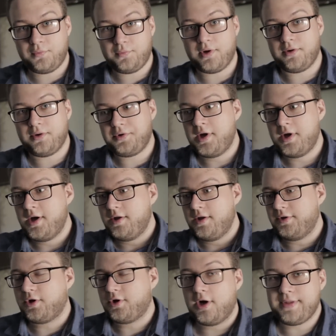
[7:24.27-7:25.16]
where
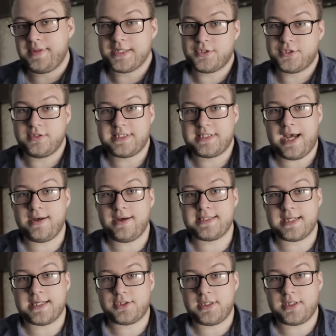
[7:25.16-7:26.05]
the card that shoots out
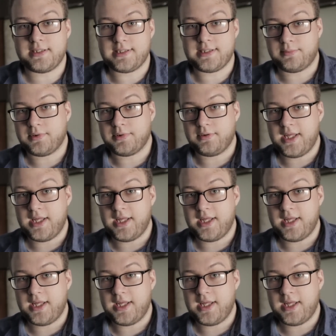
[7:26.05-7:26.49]
is actually a double